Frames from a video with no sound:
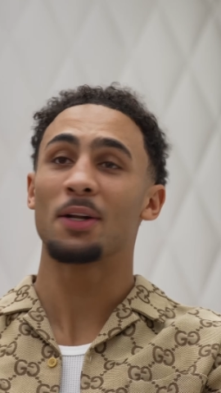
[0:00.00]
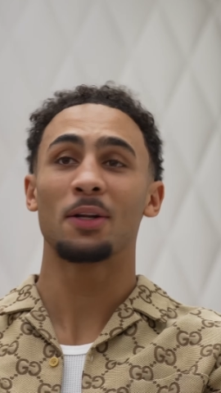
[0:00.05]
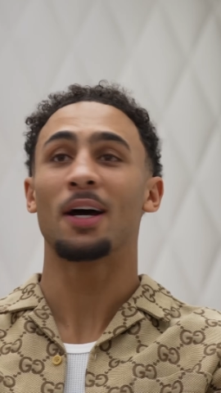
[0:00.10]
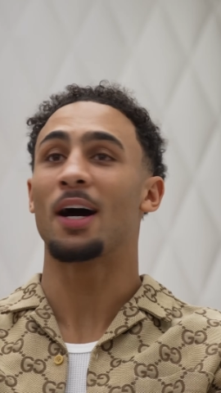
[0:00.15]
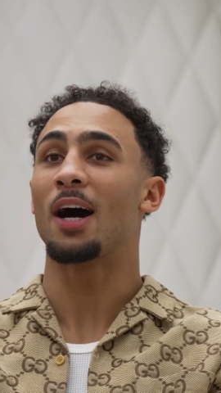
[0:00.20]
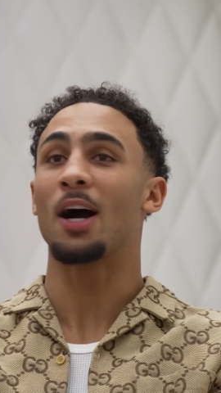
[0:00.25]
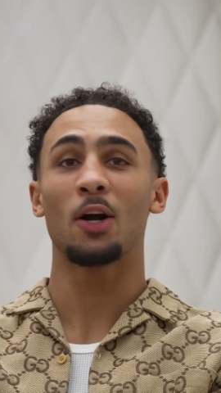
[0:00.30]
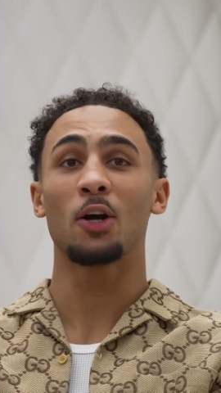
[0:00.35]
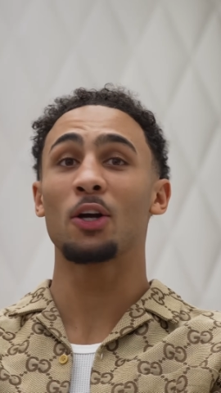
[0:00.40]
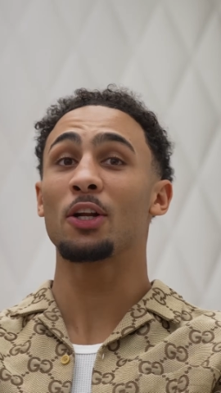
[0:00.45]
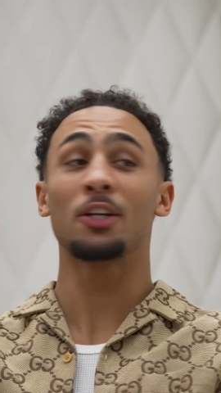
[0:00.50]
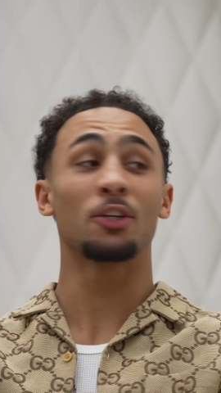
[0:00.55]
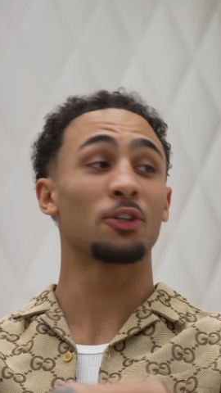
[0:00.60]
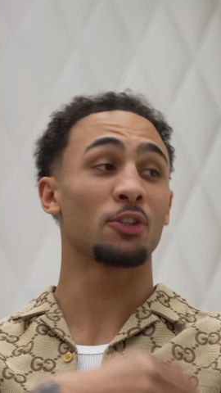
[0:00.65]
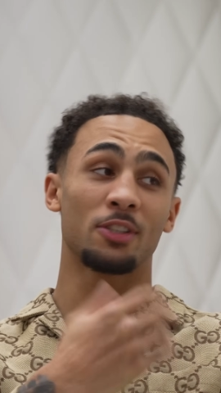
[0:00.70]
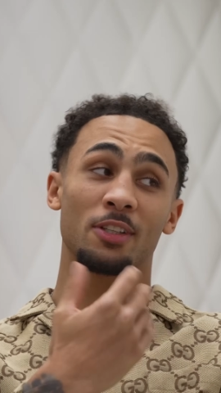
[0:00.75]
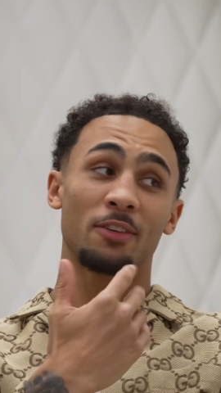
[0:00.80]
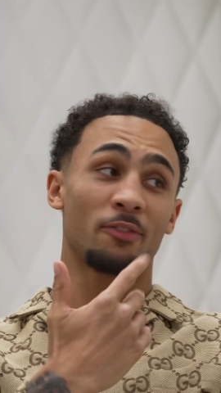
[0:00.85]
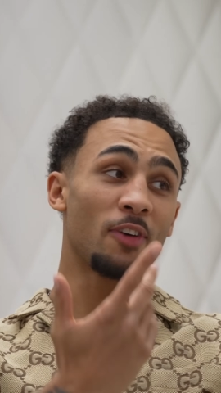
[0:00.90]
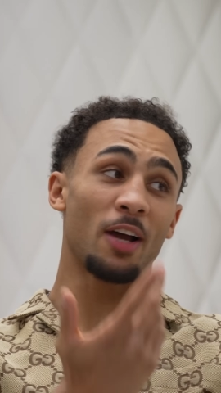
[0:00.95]
I couldn't
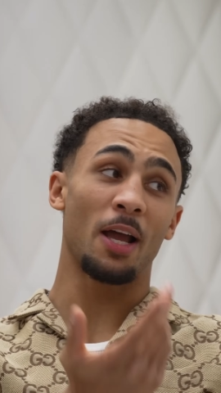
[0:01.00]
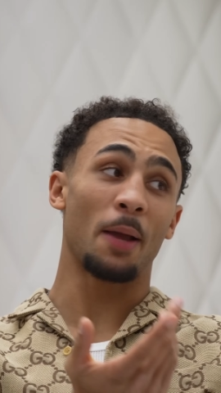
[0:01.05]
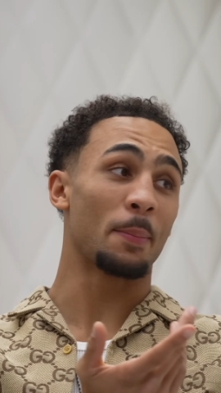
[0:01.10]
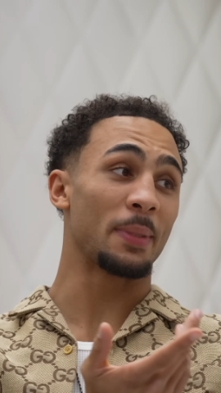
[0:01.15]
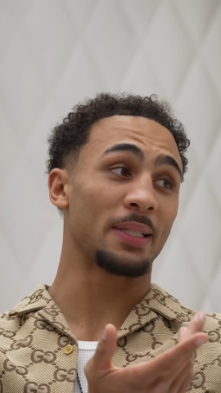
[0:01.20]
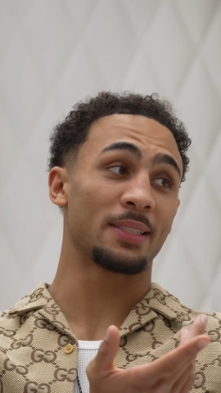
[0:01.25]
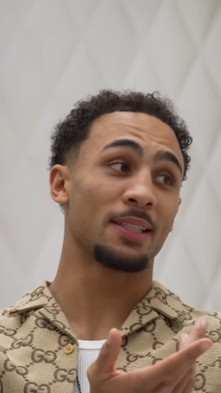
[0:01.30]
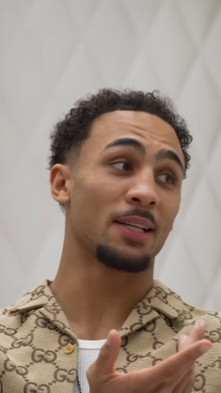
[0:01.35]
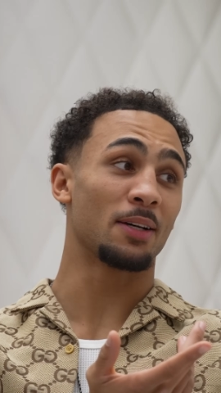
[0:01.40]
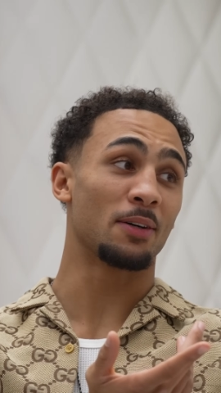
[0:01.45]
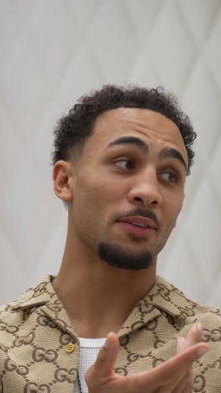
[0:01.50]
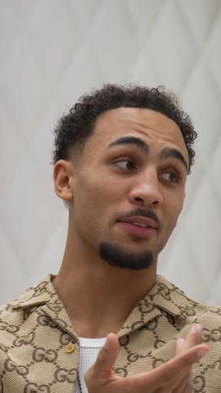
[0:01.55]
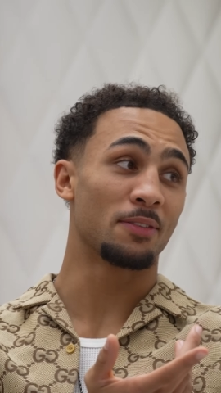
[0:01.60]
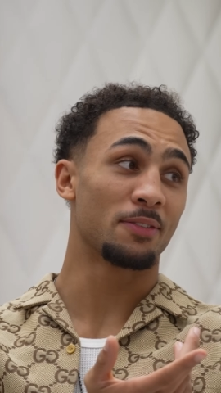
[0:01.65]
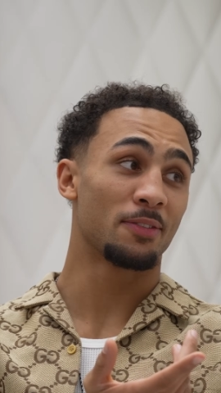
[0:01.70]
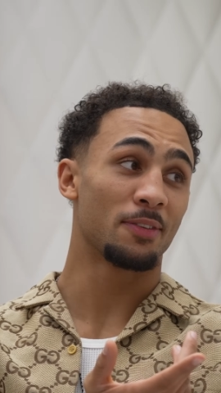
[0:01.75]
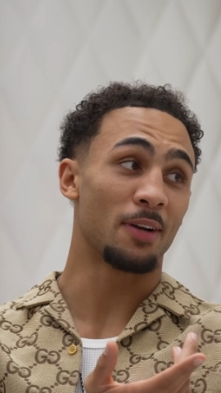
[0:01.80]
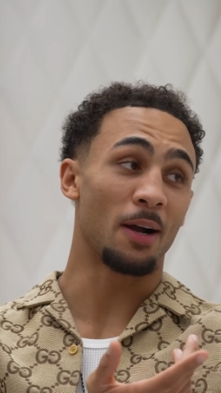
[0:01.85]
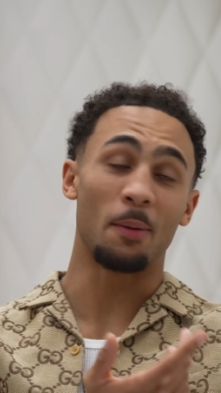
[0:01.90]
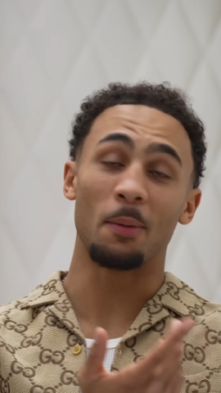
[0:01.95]
justify it myself.
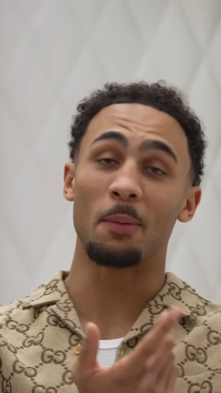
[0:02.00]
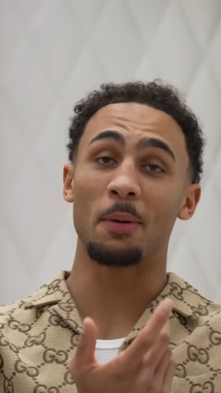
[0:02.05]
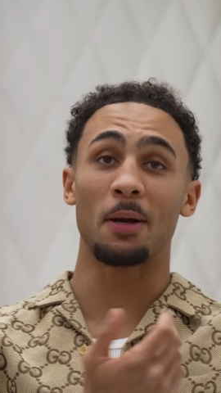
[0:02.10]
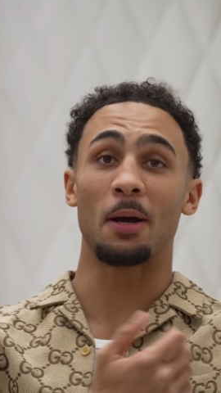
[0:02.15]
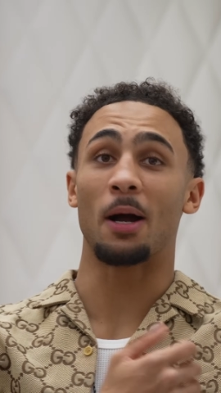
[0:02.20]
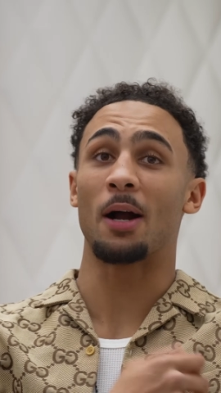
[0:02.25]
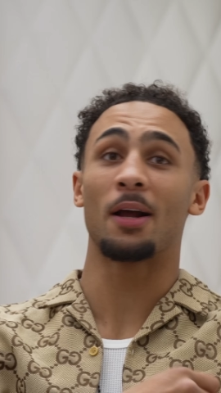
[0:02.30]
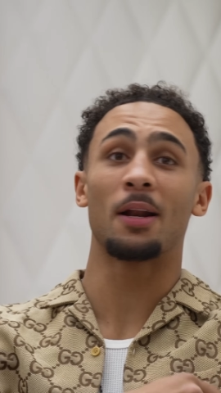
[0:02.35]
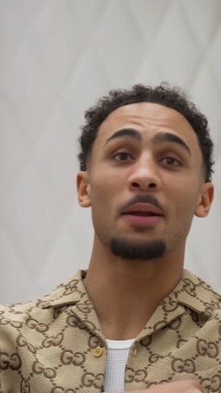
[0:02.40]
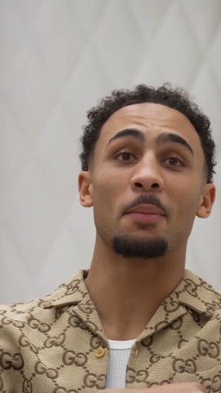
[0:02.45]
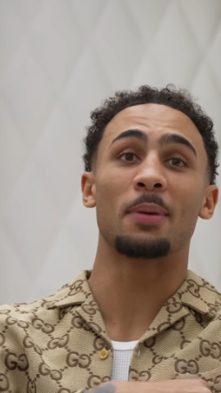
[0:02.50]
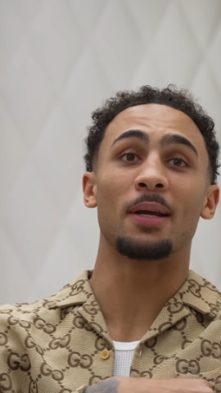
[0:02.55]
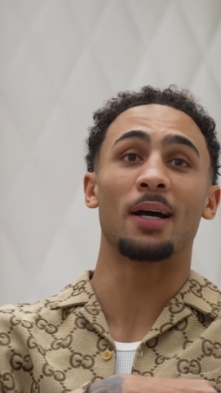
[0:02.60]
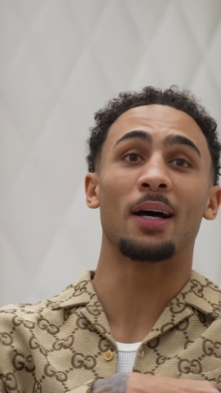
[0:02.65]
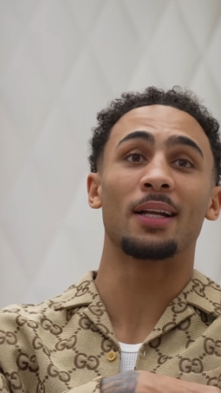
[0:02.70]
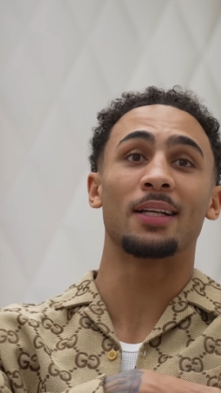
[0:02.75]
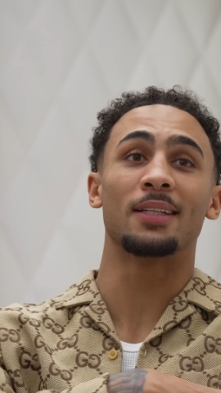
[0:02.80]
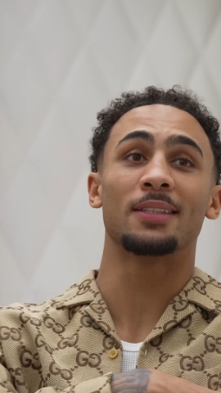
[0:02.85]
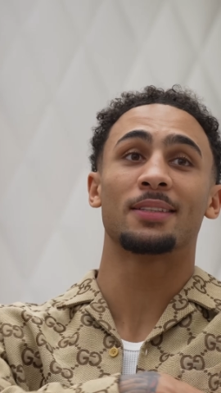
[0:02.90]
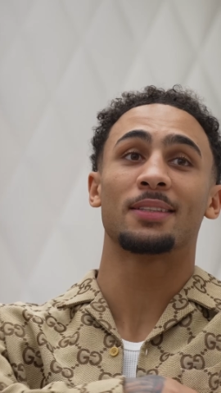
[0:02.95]
I'm gonna be
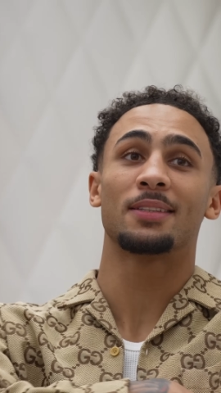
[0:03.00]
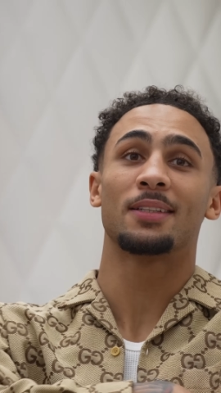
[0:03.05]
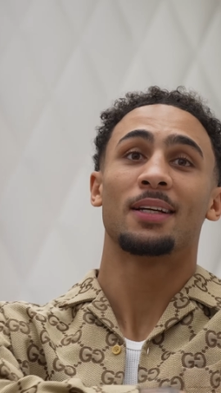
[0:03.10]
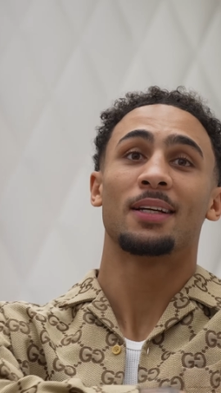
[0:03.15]
honest.